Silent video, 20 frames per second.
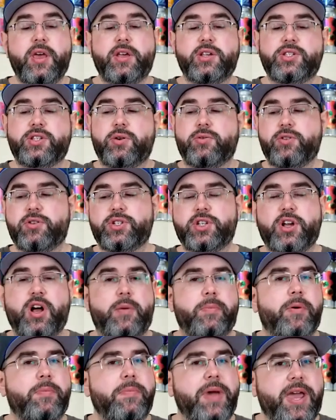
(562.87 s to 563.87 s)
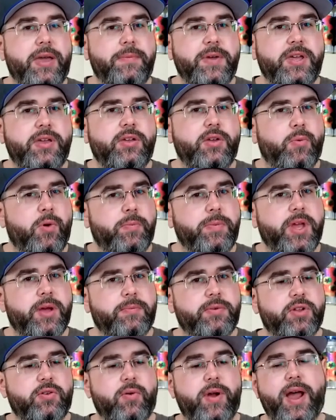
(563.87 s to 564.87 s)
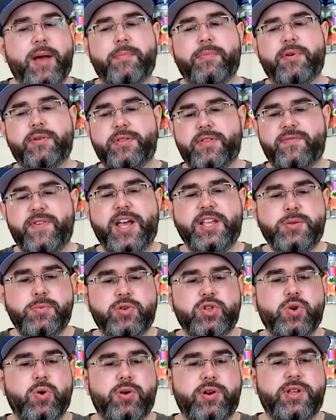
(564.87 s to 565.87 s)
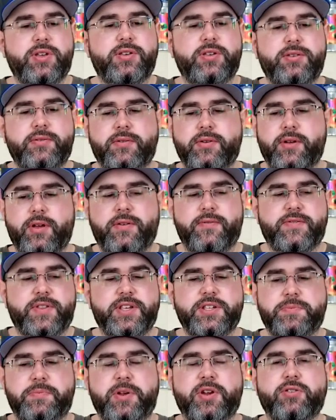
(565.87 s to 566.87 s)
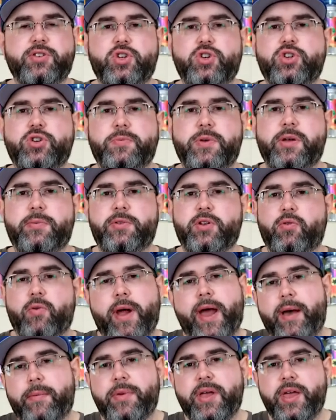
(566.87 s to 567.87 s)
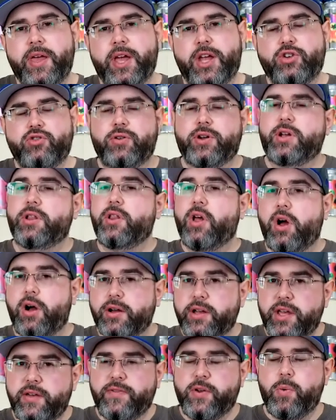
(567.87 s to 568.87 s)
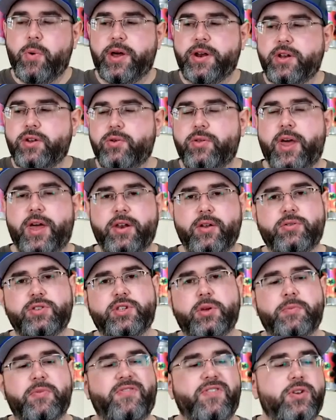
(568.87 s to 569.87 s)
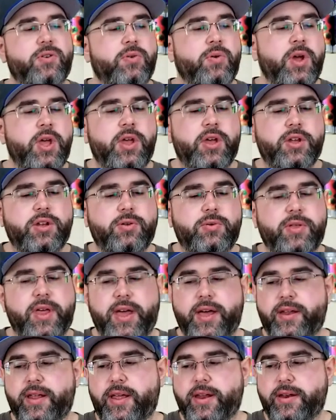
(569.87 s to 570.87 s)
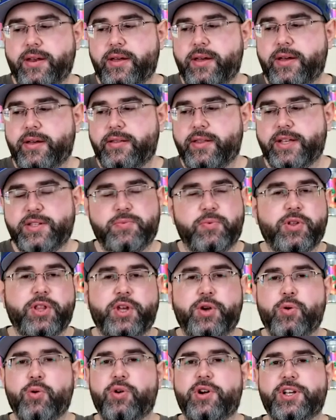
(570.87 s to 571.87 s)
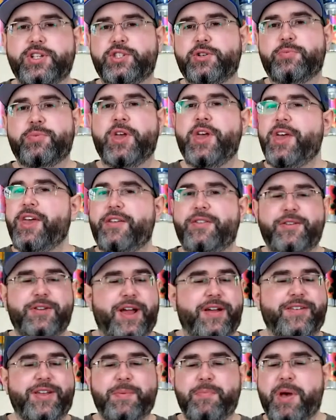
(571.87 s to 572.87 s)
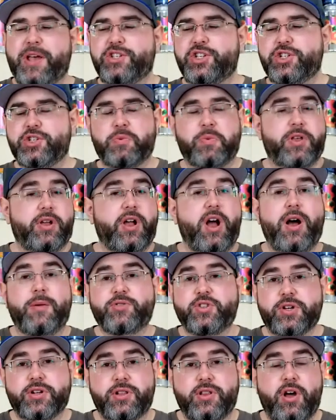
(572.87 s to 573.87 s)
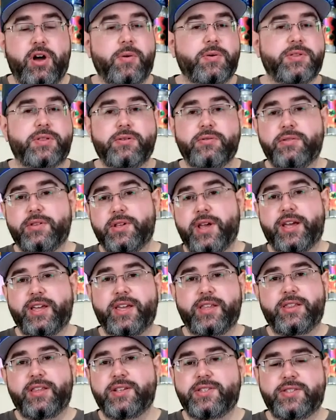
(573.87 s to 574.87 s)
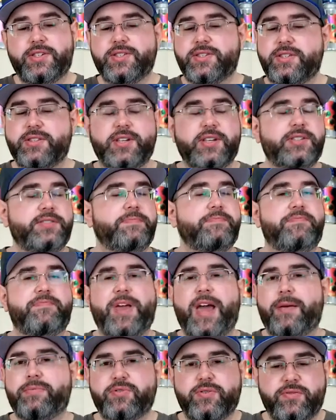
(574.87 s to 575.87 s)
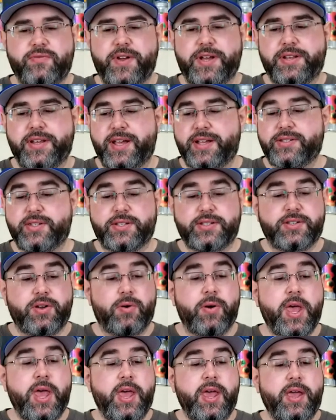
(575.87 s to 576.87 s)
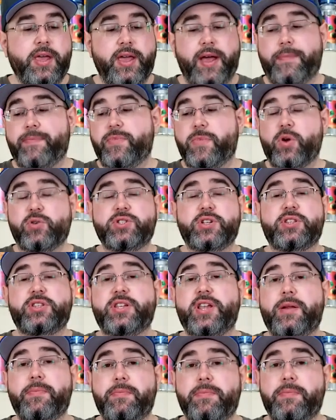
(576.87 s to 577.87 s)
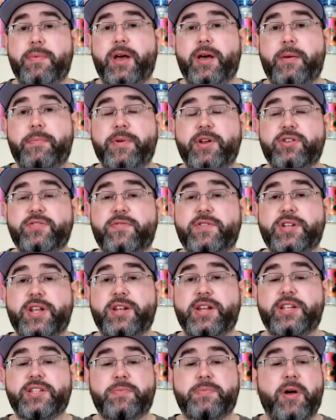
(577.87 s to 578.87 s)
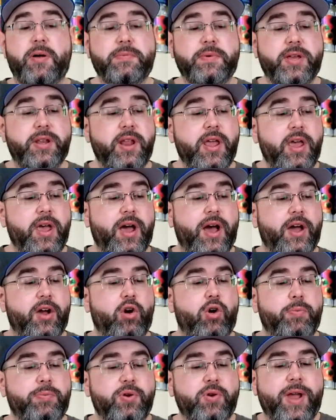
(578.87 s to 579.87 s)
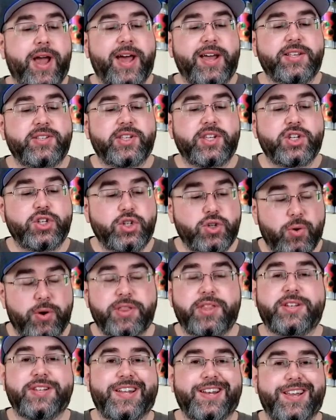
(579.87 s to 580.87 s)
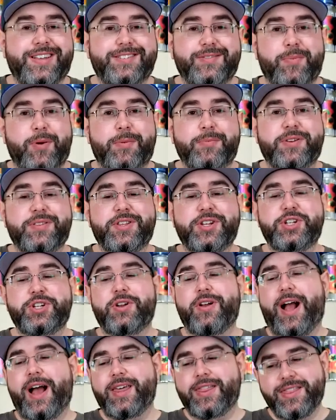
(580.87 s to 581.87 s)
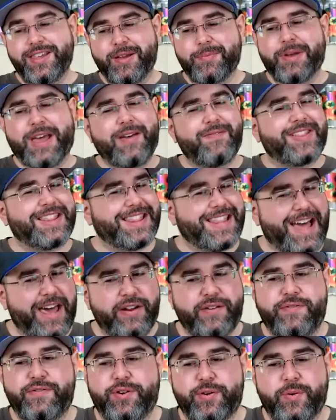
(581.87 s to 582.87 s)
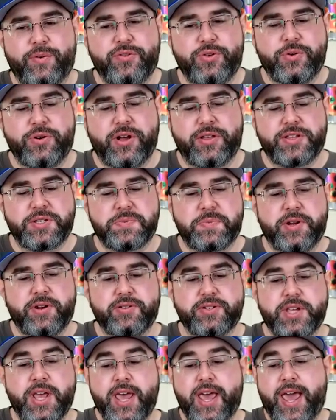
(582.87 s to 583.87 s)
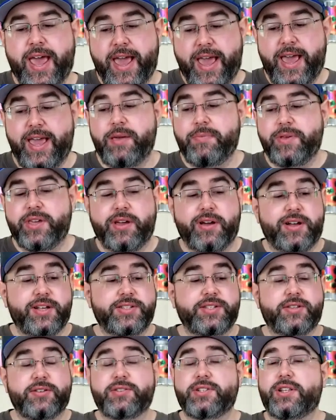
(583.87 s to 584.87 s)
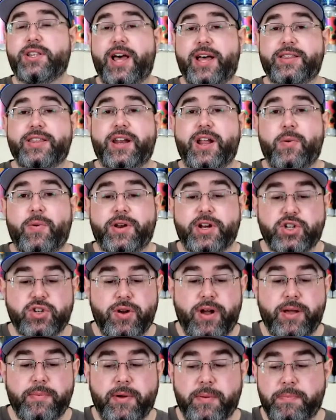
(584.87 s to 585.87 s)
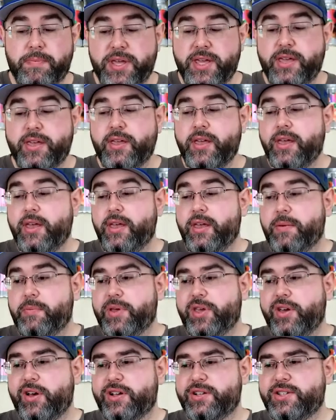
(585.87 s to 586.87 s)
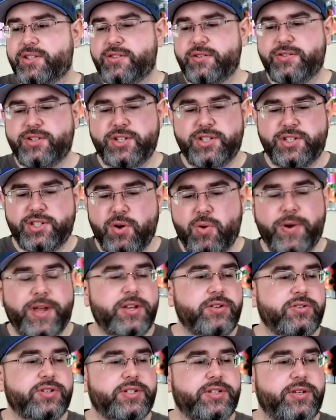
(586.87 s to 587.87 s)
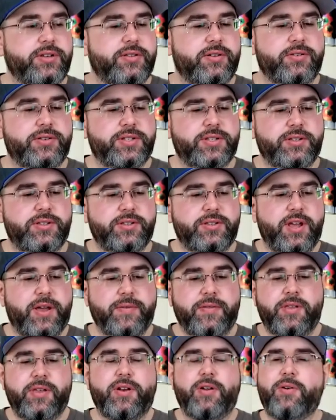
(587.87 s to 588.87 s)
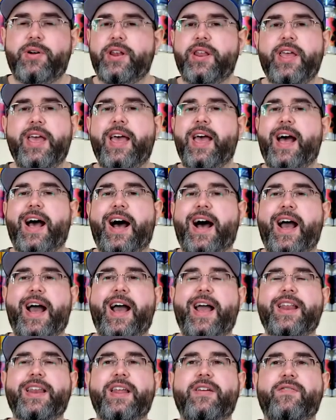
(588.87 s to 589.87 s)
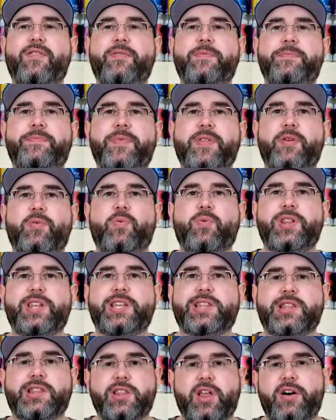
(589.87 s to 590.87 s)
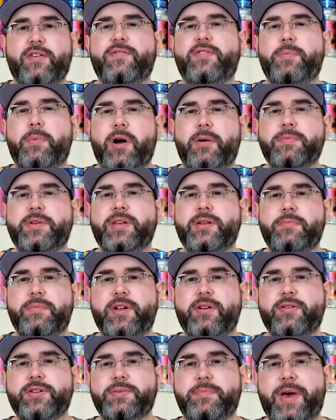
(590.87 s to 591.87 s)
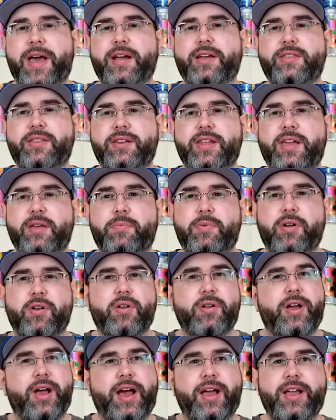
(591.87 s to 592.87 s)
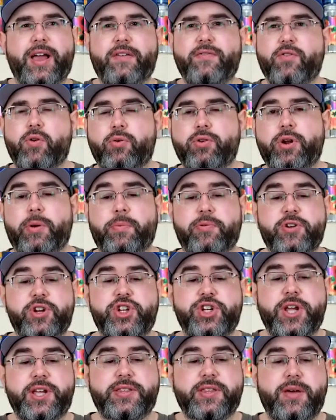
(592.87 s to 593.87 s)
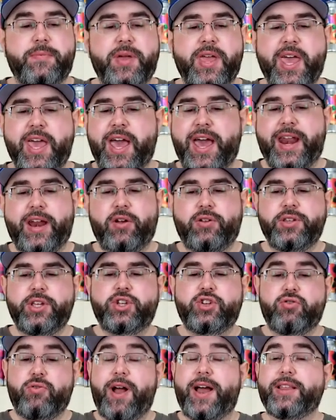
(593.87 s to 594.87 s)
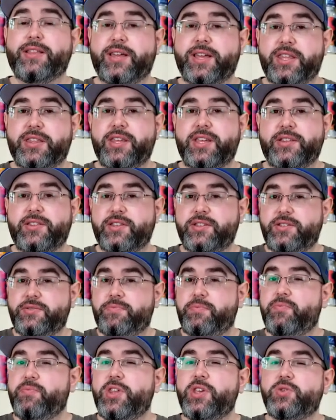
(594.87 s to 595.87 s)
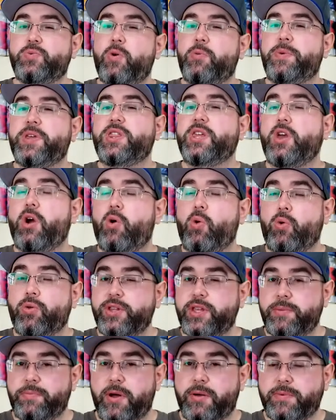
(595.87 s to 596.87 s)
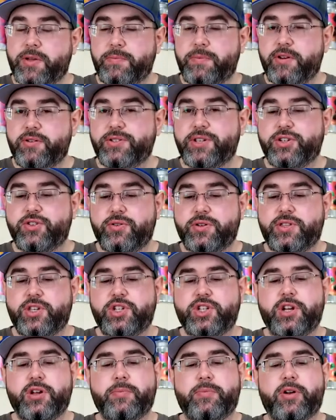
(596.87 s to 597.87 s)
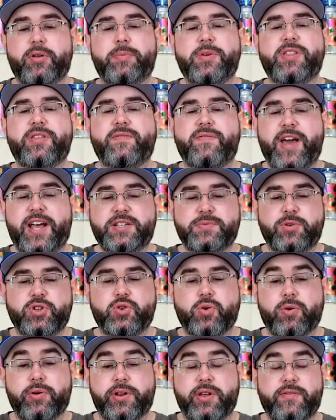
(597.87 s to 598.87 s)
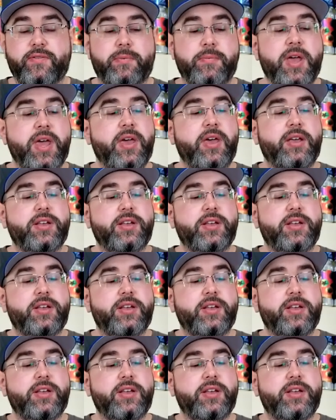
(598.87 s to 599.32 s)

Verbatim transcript: So there's a couple maybe you won't be able to grab, but the vast majority of these beers you should be able to grab and drink along if you want to do that. I know some of you do that, and that's really cool because I get messages where like, oh, I'm drinking along with you. I get this, this, and this. absolutely fantastic. So yeah, those are the 10 beers for 10 Days of Pumpkin. I hope you guys enjoy the 10 Days of Pumpkin this year. I think I'm gonna have a lot of fun reviewing all these beers, A, because there's a lot that I want to try, but B, because they're just so interesting. There's you know what, I never really loved pumpkin beers back in the day, but I've grown to appreciate them, and I only try like these won't be the only pumpkin beers I drink this year, but it'll be the vast majority of them.